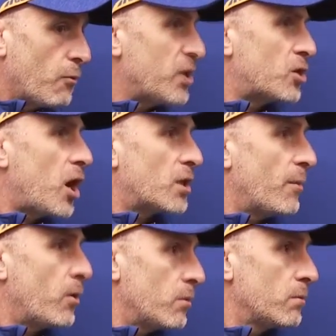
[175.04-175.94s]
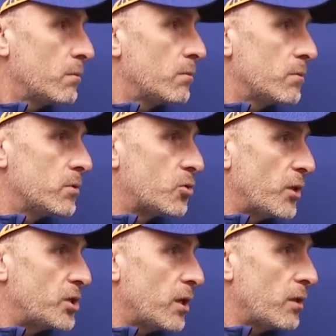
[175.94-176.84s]
We had talked about
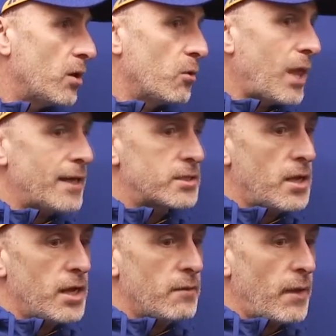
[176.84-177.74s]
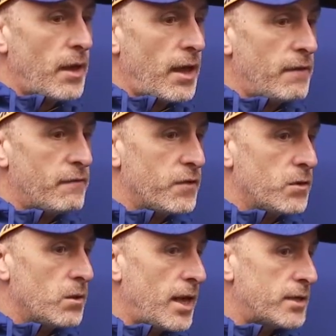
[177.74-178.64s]
switching. You know, last night, I
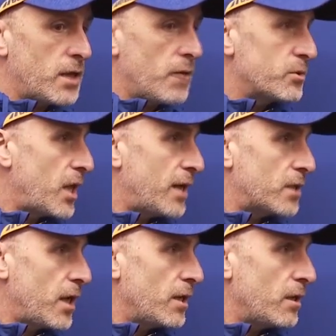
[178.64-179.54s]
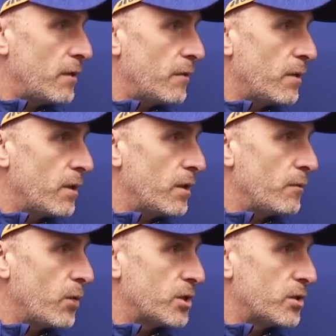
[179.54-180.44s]
feel last night was last night. It
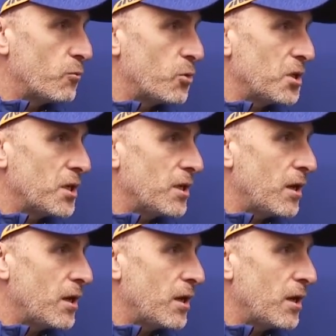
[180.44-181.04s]
wasn't really